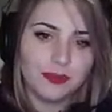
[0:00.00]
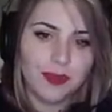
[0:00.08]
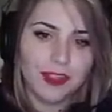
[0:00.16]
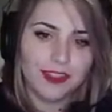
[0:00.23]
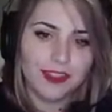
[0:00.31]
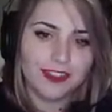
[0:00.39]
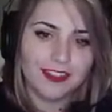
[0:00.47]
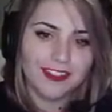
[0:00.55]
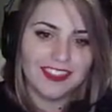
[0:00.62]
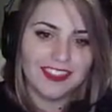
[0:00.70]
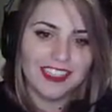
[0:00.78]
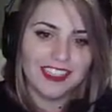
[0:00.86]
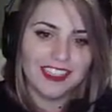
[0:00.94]
It's a
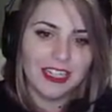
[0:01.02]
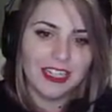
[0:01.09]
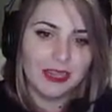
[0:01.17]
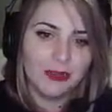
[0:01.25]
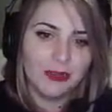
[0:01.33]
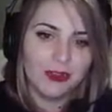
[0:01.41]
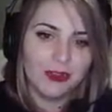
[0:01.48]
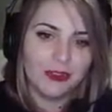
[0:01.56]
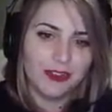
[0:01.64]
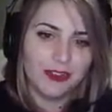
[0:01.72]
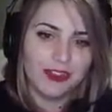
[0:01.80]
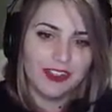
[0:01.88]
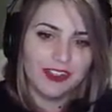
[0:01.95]
maze.
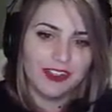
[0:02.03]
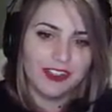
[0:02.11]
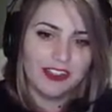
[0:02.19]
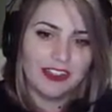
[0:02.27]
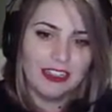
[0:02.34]
Wonderful.